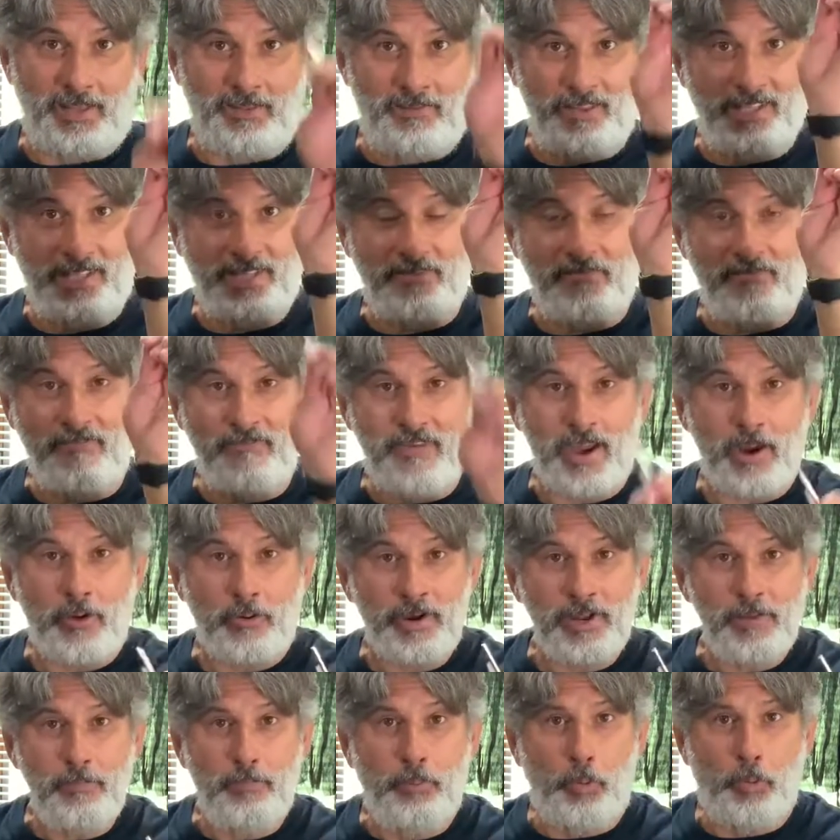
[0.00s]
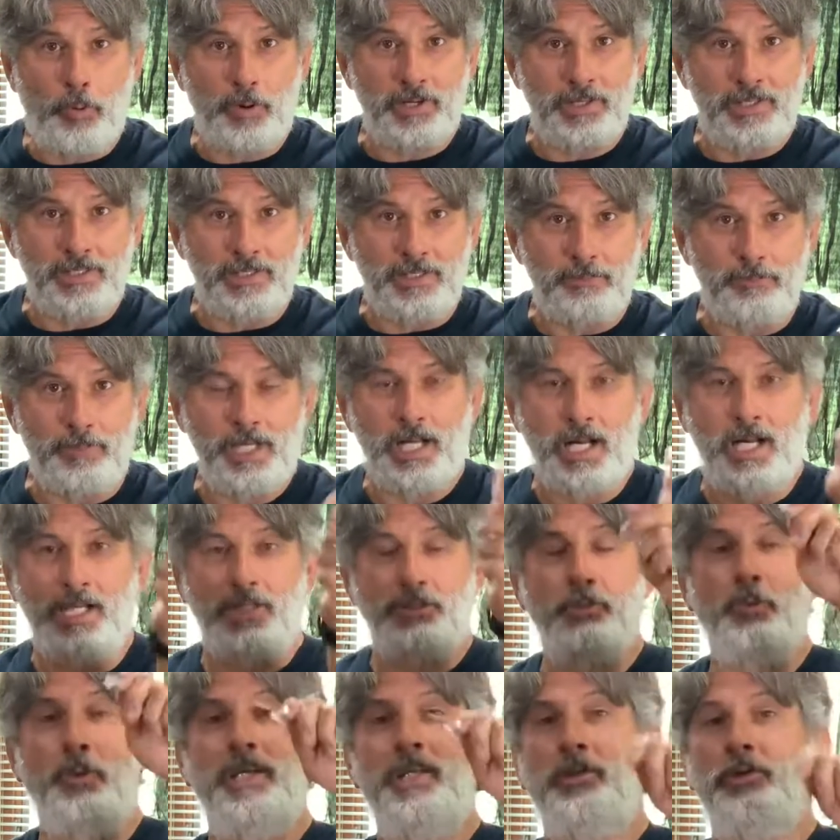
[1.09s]
It's very important because
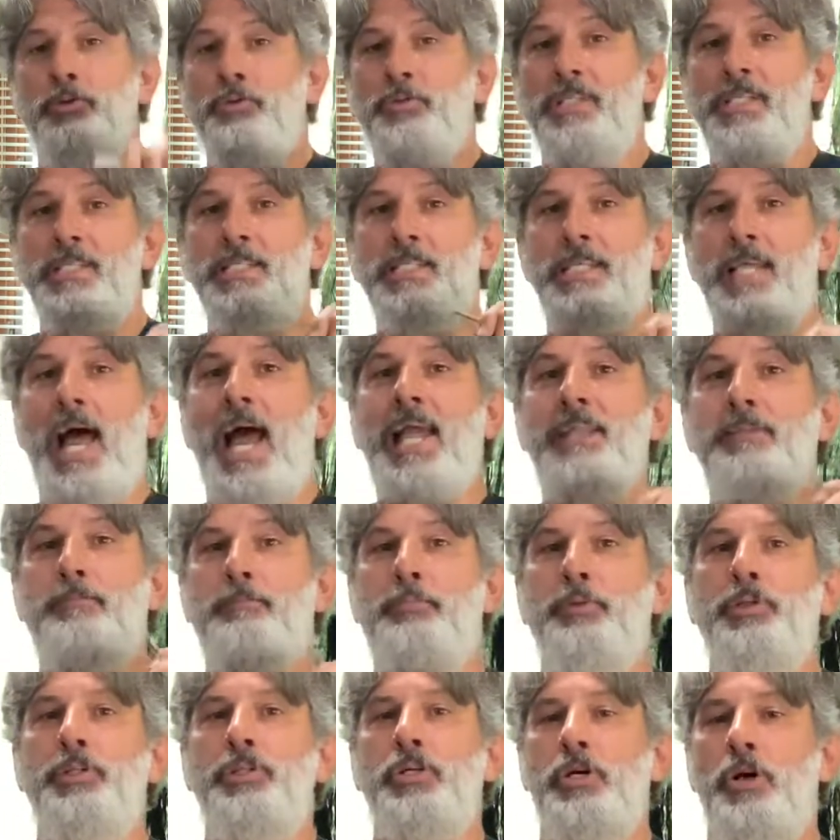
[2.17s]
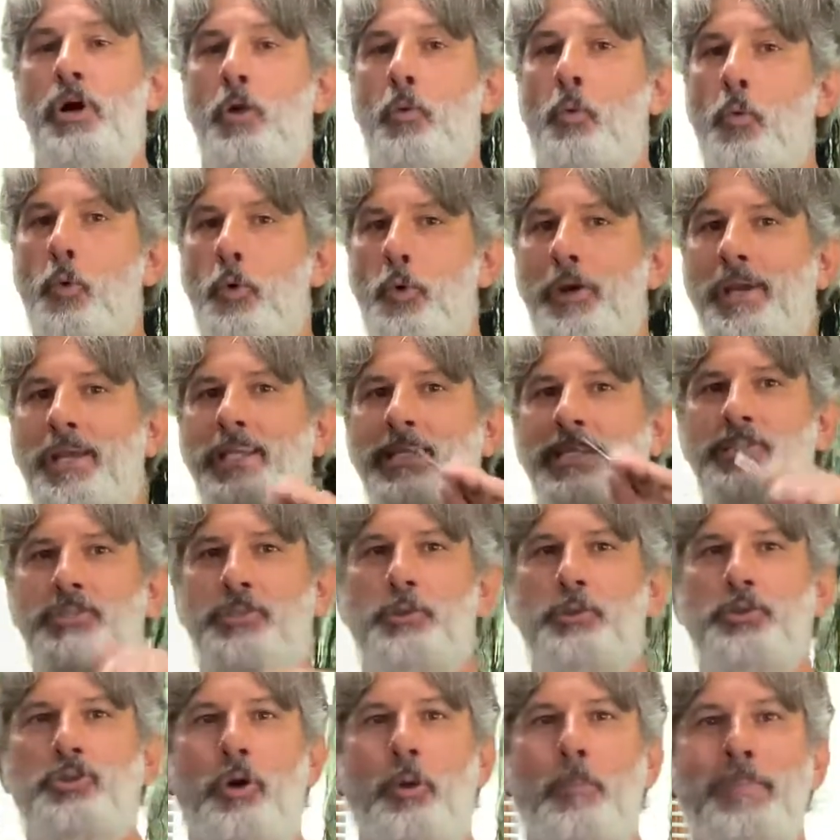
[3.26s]
when you decide put your work in a
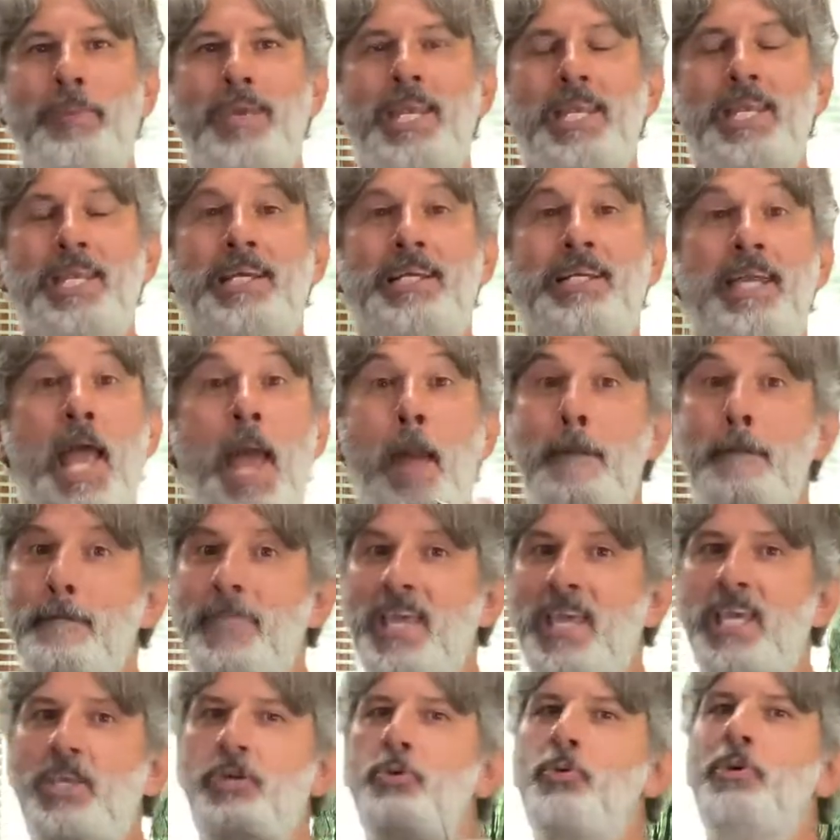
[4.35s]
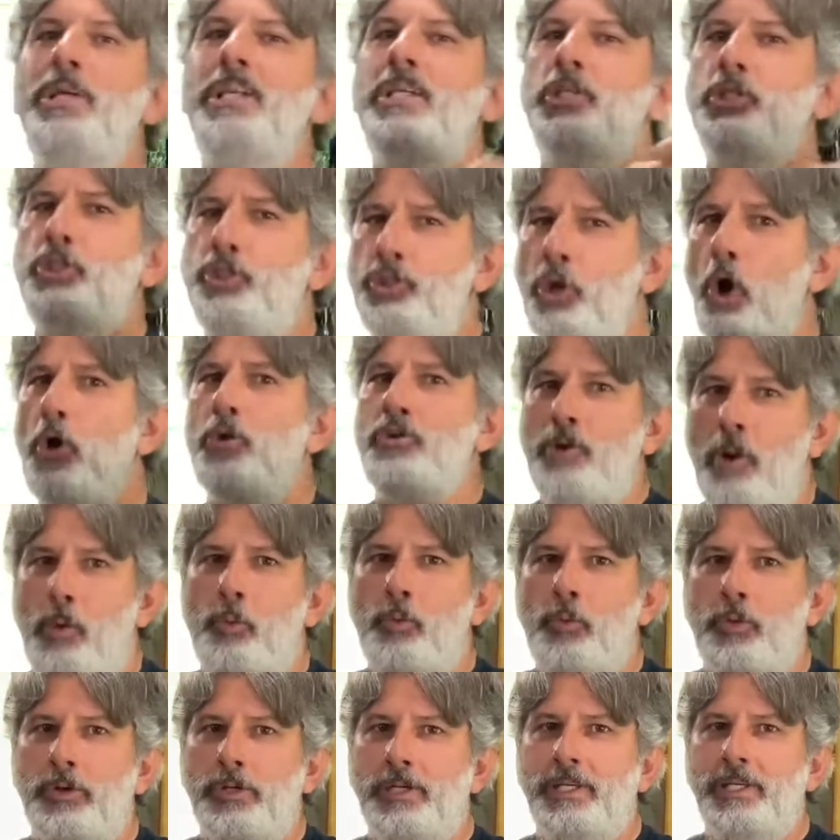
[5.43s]
social media, mean you want to show your
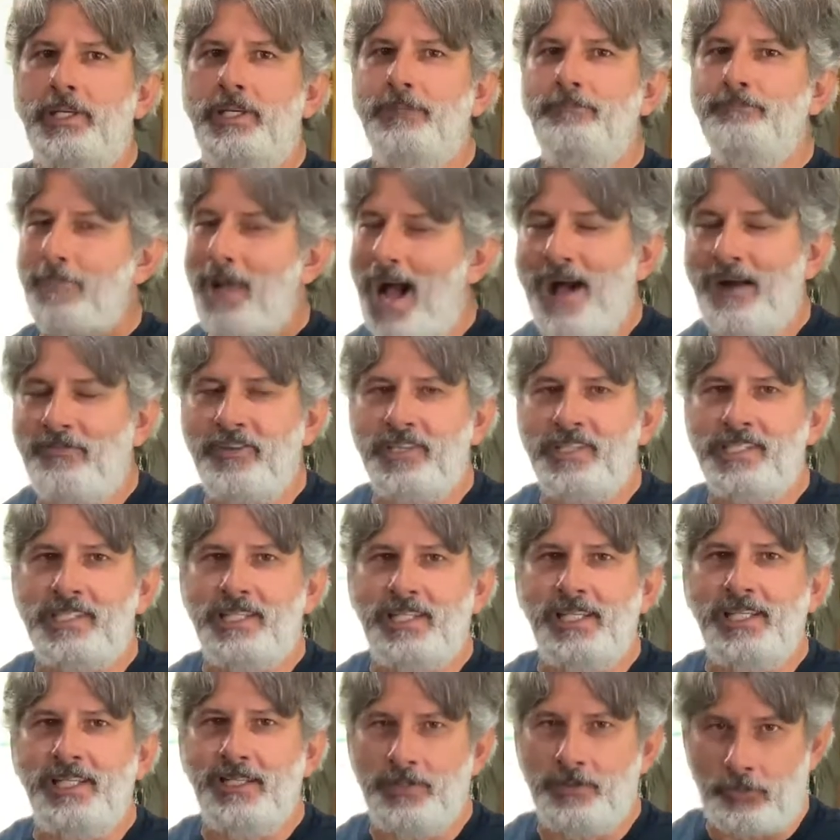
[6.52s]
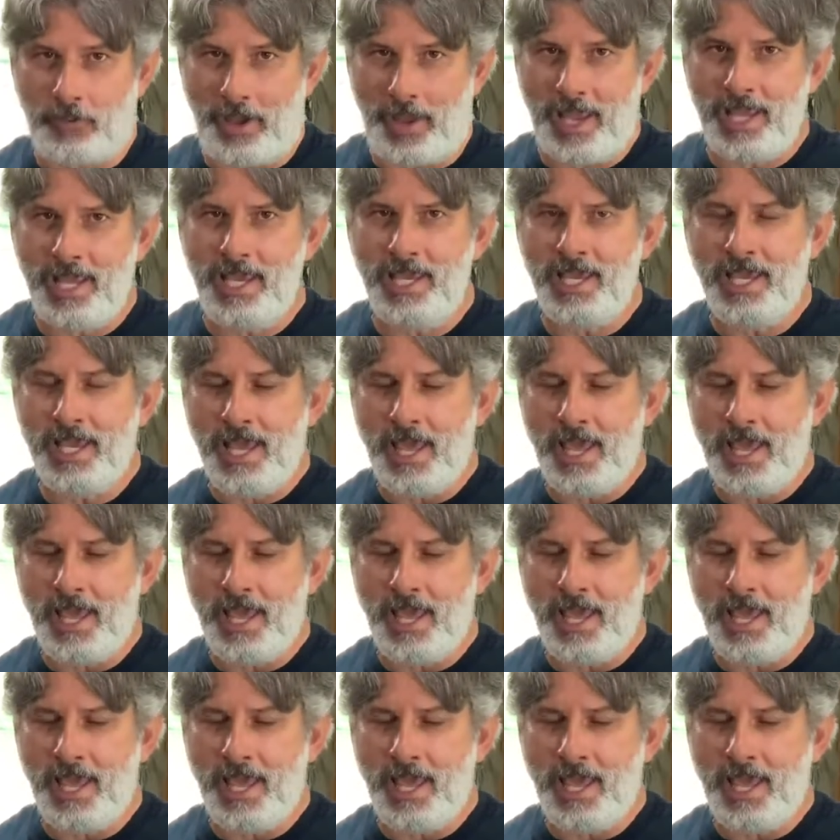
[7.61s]
work, obviously, right?